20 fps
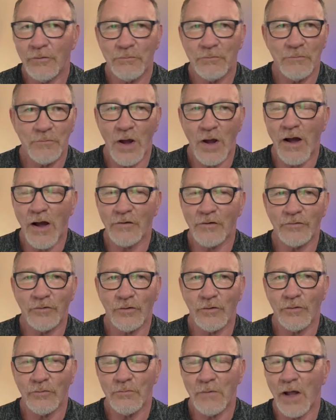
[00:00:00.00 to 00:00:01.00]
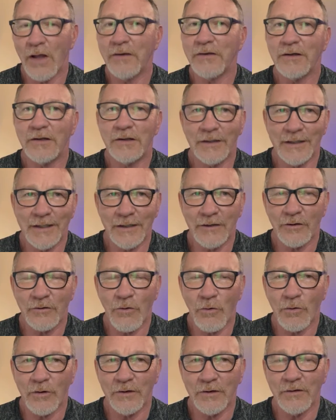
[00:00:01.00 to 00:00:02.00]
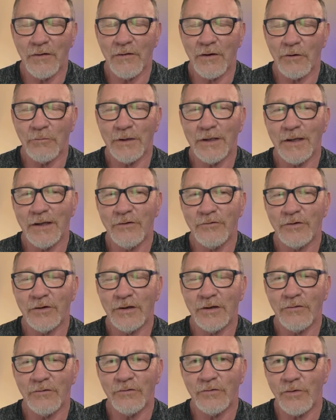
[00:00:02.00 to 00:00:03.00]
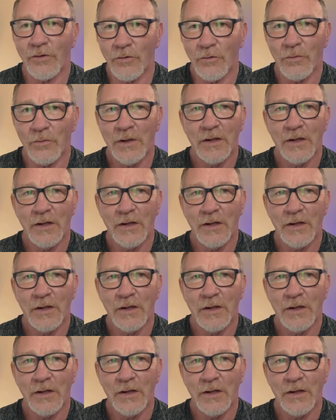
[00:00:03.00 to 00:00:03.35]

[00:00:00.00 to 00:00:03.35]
dogs are unclean according to their religion. And so